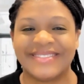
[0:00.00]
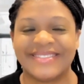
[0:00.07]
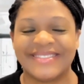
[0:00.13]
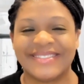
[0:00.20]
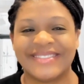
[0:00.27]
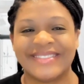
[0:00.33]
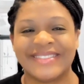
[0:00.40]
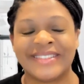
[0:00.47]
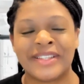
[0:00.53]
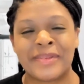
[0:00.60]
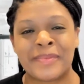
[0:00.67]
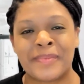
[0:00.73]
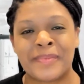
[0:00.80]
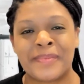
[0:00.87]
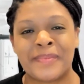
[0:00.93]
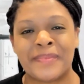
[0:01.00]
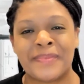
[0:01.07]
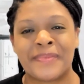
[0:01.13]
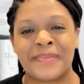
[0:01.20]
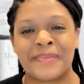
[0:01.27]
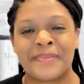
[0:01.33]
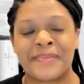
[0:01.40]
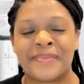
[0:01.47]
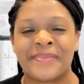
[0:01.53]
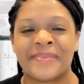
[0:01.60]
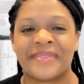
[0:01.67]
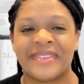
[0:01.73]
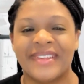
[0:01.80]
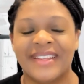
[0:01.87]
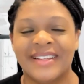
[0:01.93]

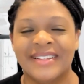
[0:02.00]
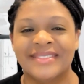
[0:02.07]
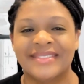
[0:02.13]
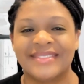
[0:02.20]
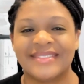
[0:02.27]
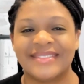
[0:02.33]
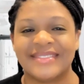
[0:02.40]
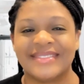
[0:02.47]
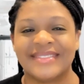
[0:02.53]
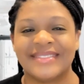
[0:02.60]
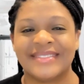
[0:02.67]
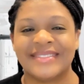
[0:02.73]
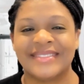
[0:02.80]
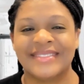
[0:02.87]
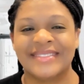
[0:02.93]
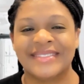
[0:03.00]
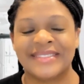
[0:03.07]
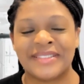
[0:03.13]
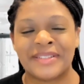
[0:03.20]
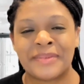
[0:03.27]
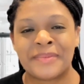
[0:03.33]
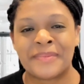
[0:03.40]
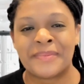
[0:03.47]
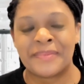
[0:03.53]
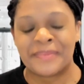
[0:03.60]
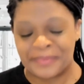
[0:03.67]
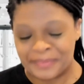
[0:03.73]
(not speaking)